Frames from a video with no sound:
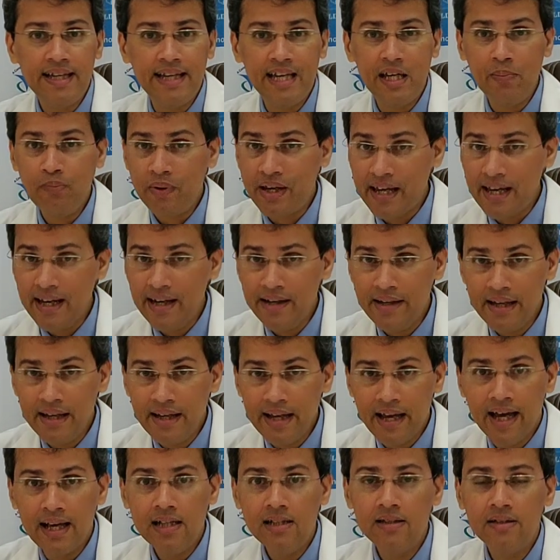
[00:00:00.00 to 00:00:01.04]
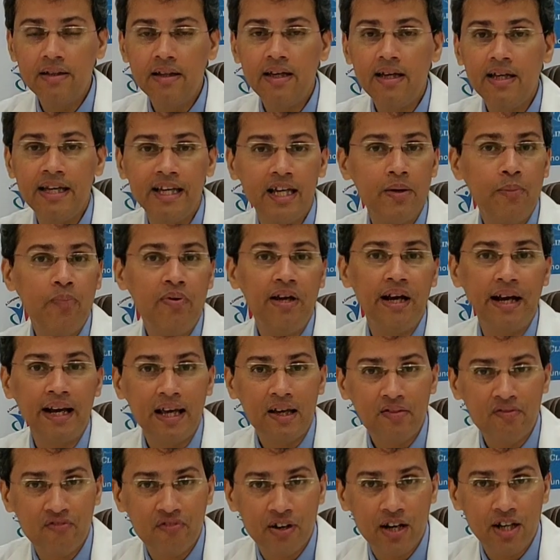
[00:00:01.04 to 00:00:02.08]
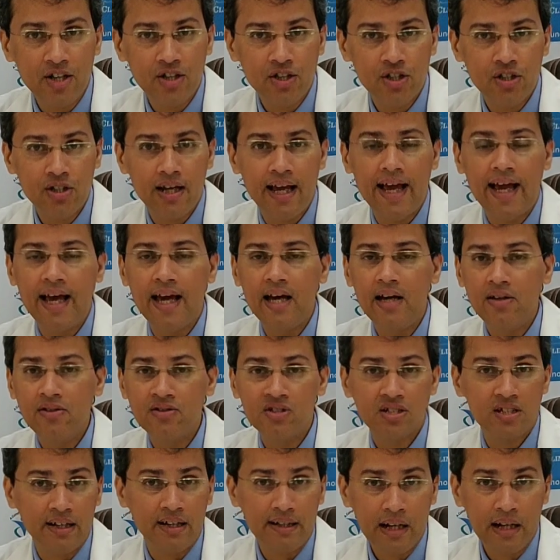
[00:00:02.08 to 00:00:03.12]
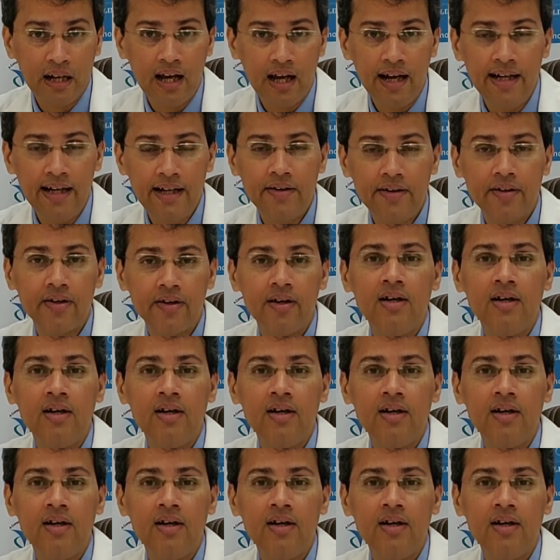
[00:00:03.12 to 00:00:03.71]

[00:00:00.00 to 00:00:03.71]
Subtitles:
keep eating healthy, keep getting fresh air, sunlight,